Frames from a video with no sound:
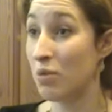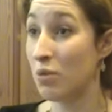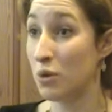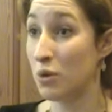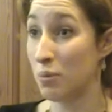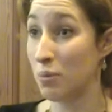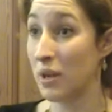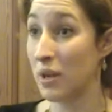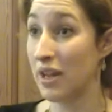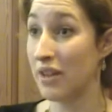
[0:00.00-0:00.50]

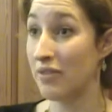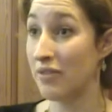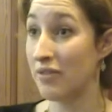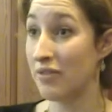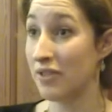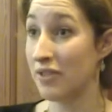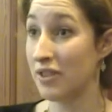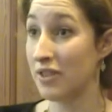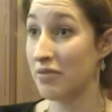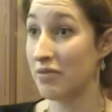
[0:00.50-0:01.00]
ward plan
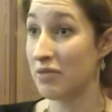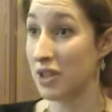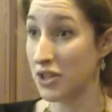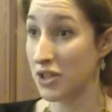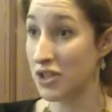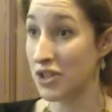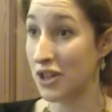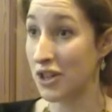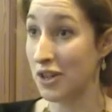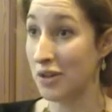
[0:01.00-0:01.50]
for
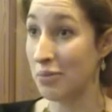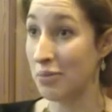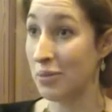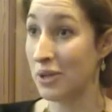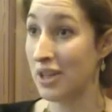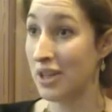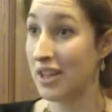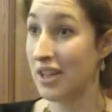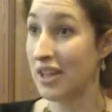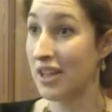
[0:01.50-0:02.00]
Rusholme,
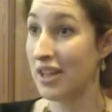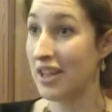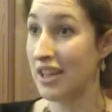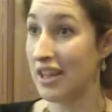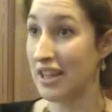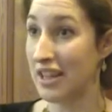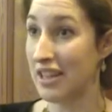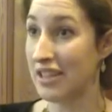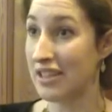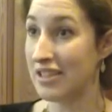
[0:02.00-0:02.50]

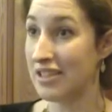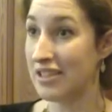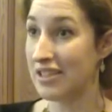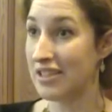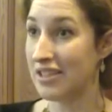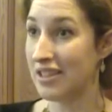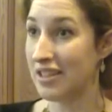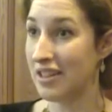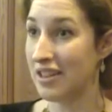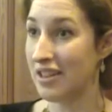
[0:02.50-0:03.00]
is
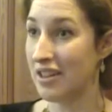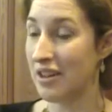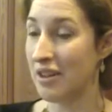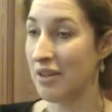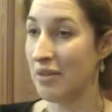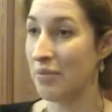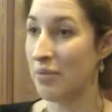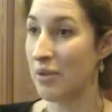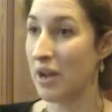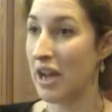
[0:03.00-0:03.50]

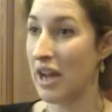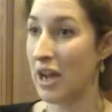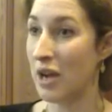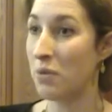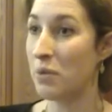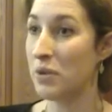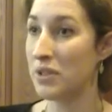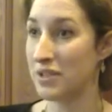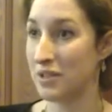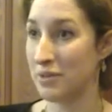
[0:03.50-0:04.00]
how
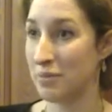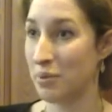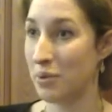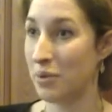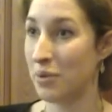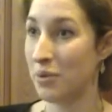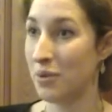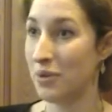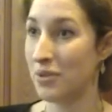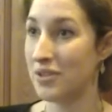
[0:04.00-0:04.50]
we
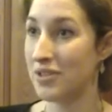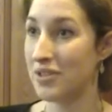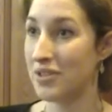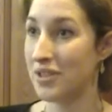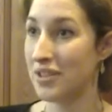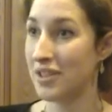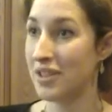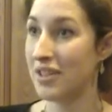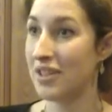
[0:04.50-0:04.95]
support